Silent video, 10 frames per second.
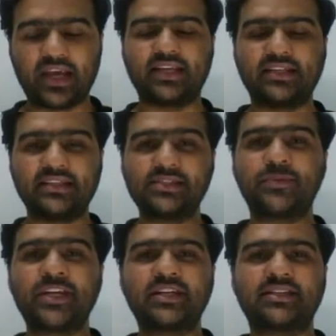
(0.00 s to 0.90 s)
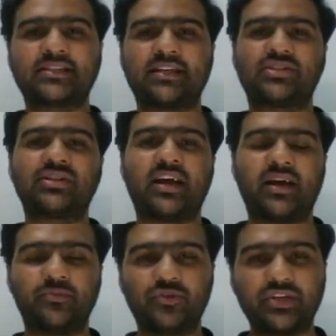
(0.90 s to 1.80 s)
And in this particular session,
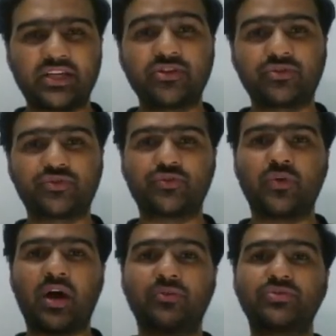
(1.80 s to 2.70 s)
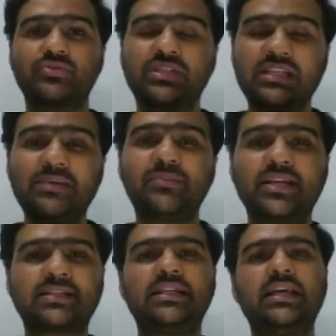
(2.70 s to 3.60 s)
I'm going to take you through how to
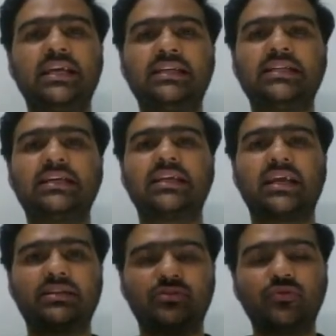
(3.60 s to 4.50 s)
seamlessly integrate